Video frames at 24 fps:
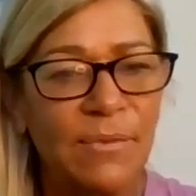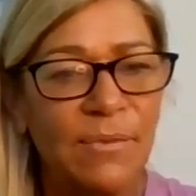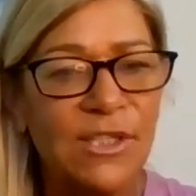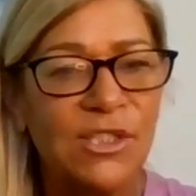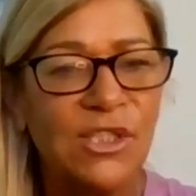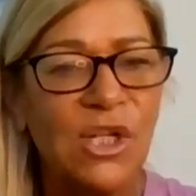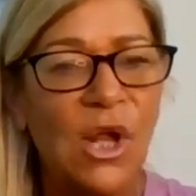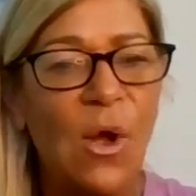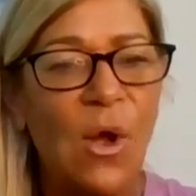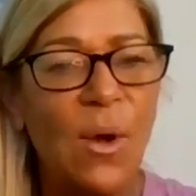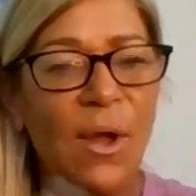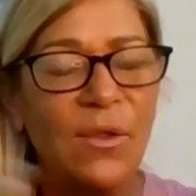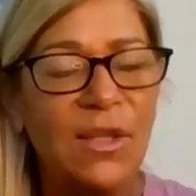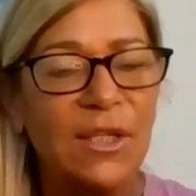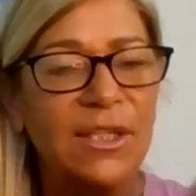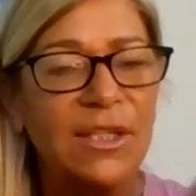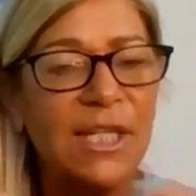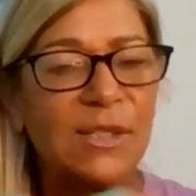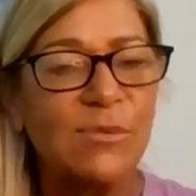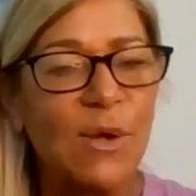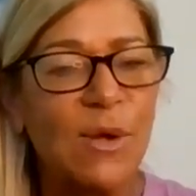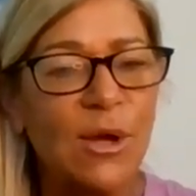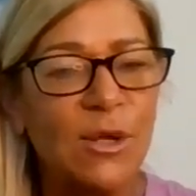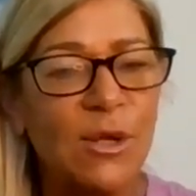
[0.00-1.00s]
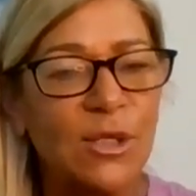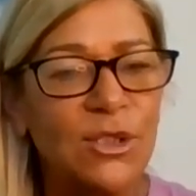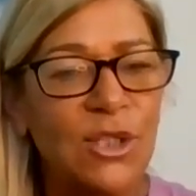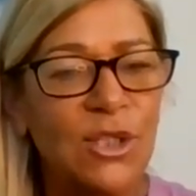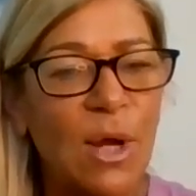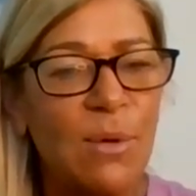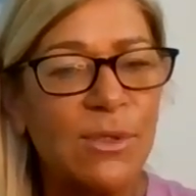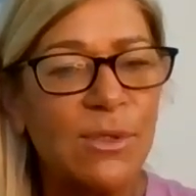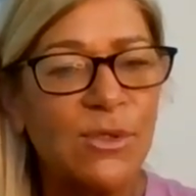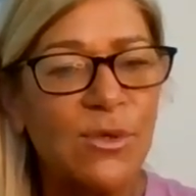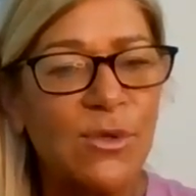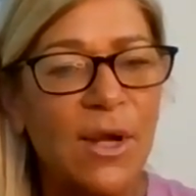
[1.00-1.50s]
So I think that's what Uncle
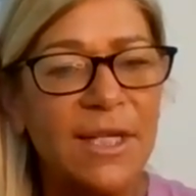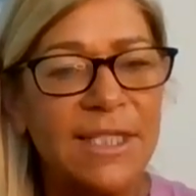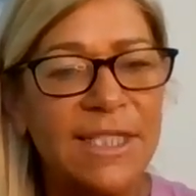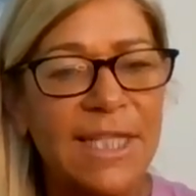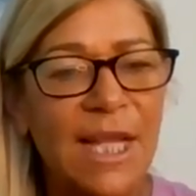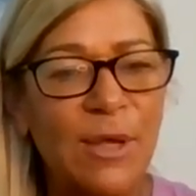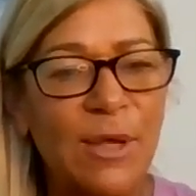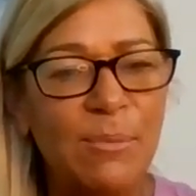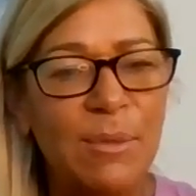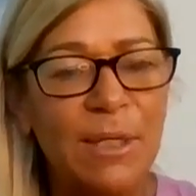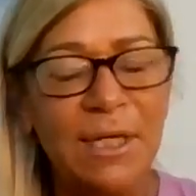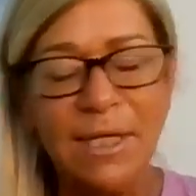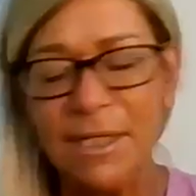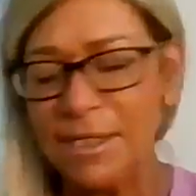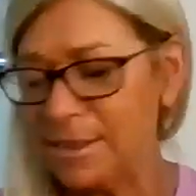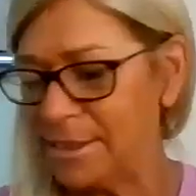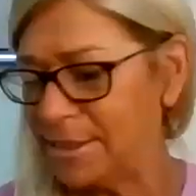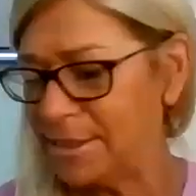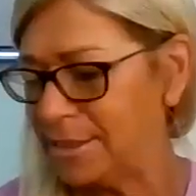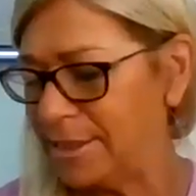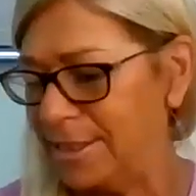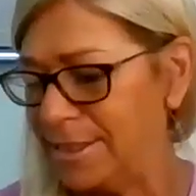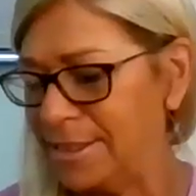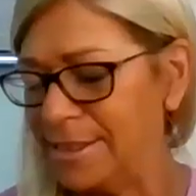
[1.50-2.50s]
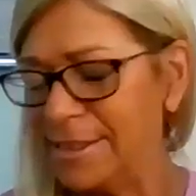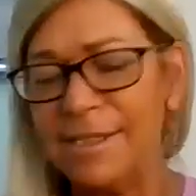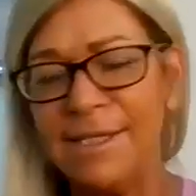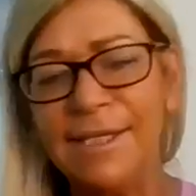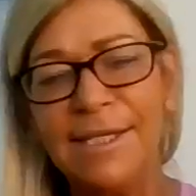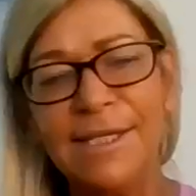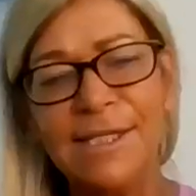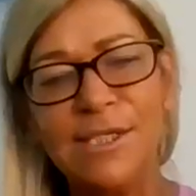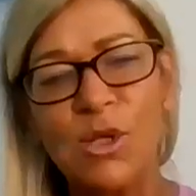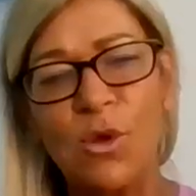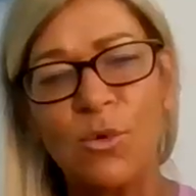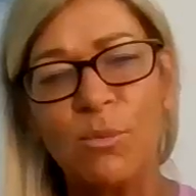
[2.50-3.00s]
John was trying to tell me in his in his
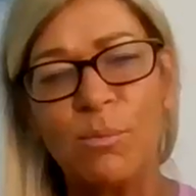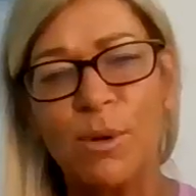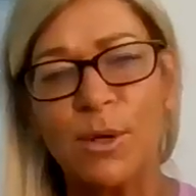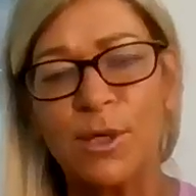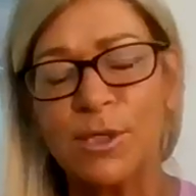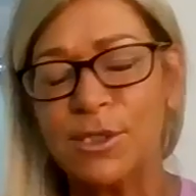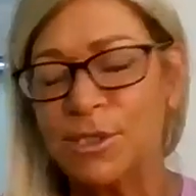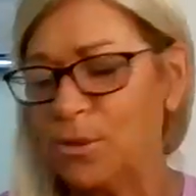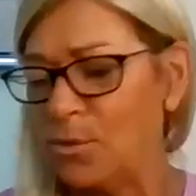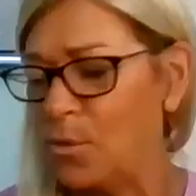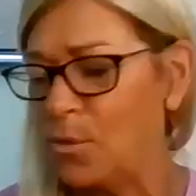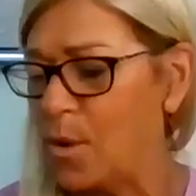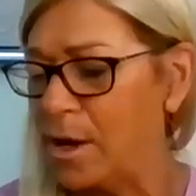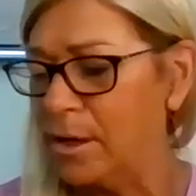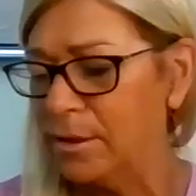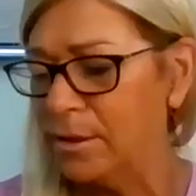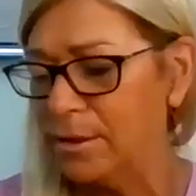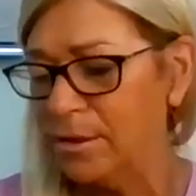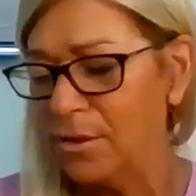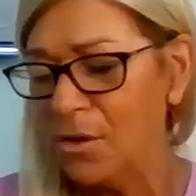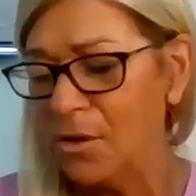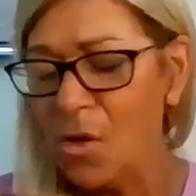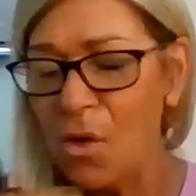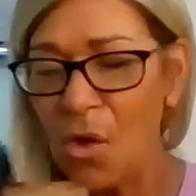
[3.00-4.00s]
in his own personal way.